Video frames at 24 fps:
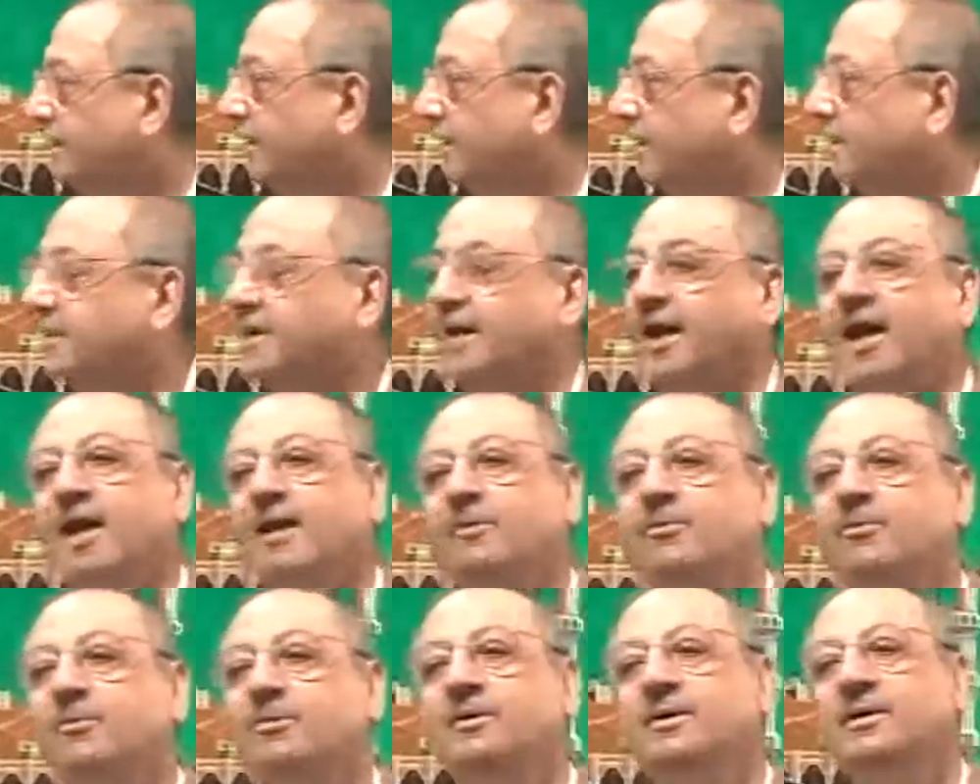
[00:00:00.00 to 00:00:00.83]

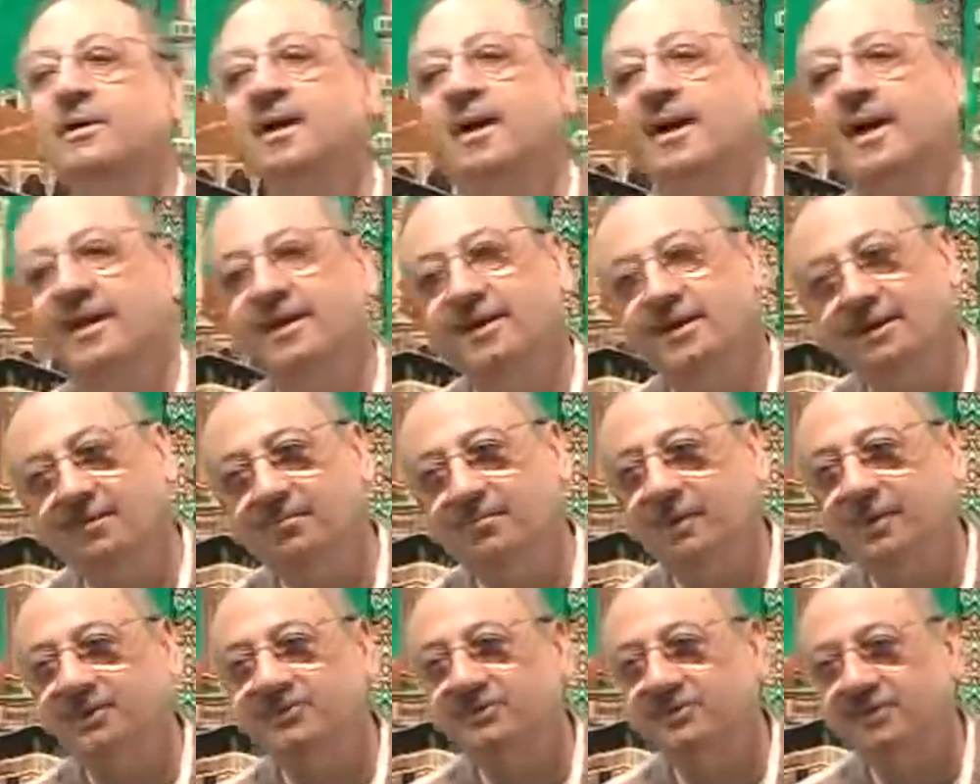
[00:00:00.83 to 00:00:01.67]
Naibun anil
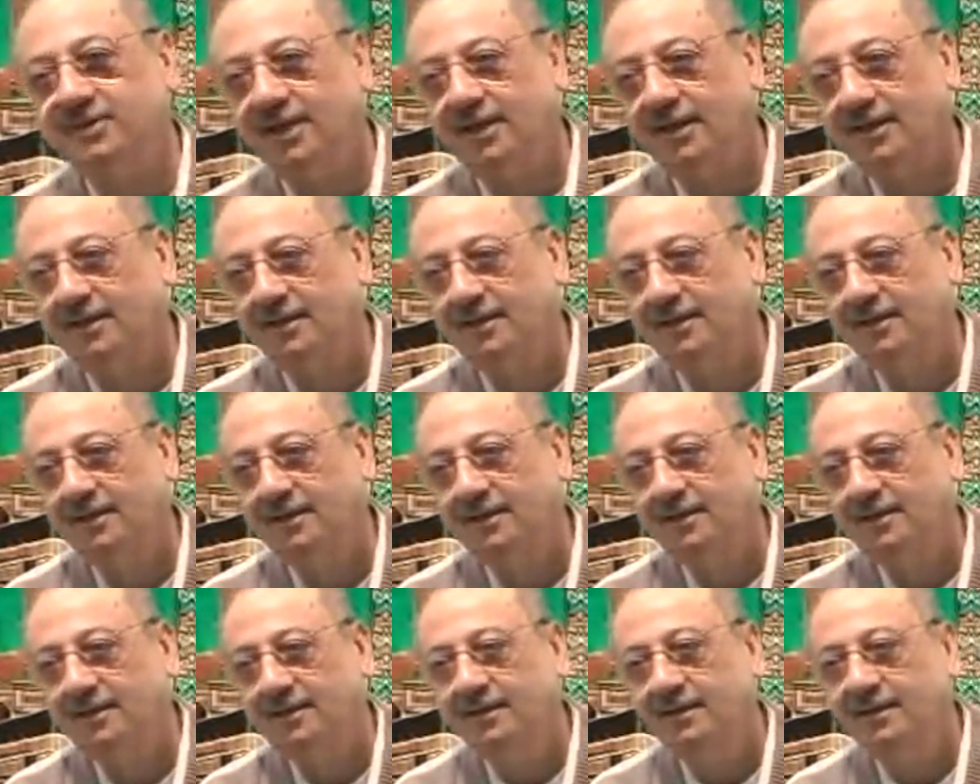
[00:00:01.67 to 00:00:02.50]
master.
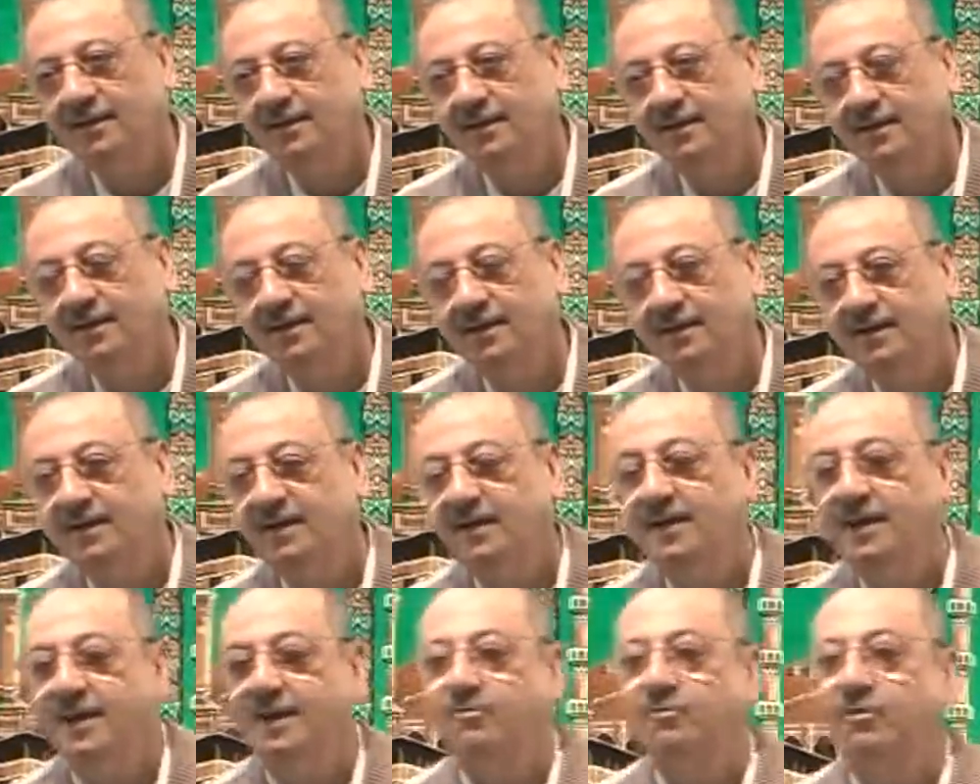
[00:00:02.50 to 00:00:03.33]

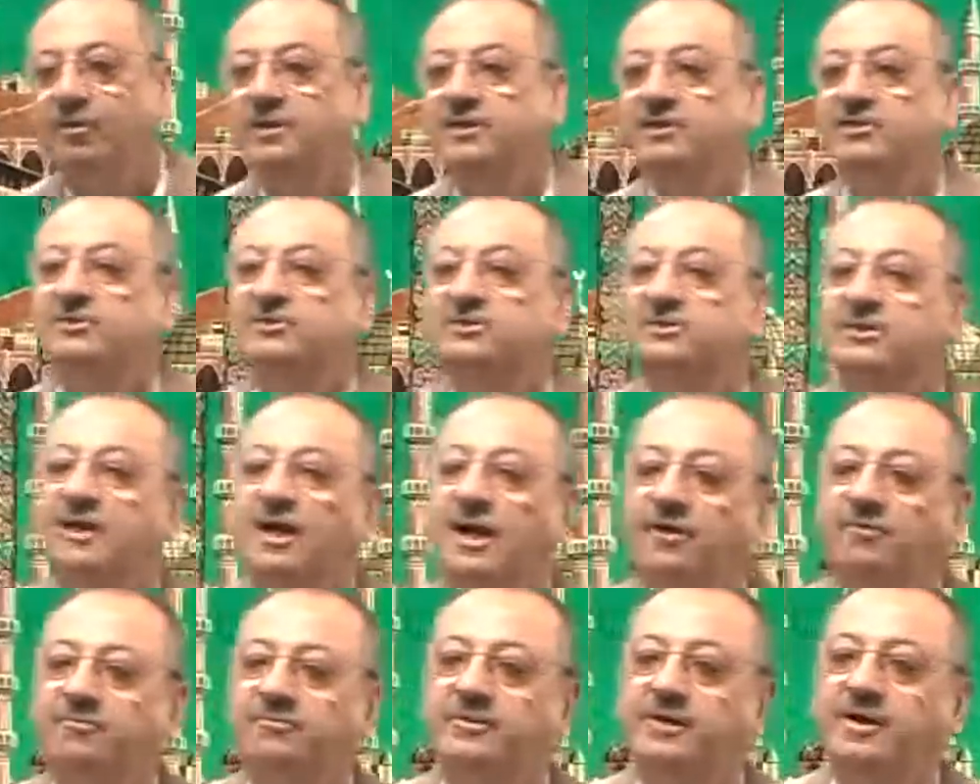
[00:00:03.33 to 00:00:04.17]
And what is
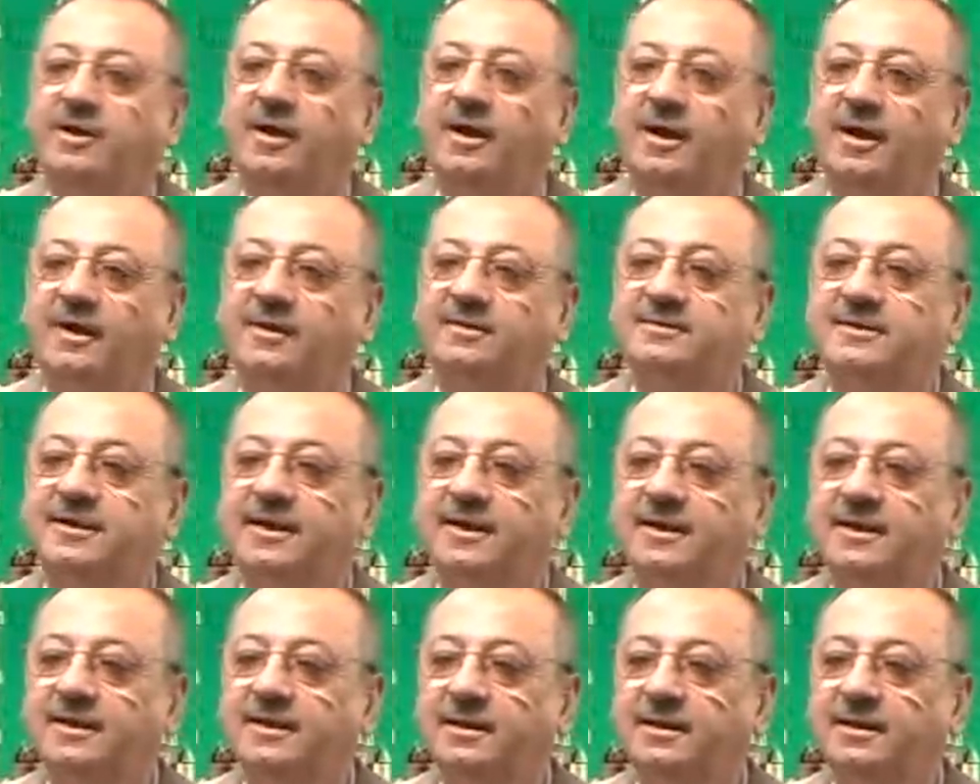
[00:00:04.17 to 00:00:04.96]
after haza?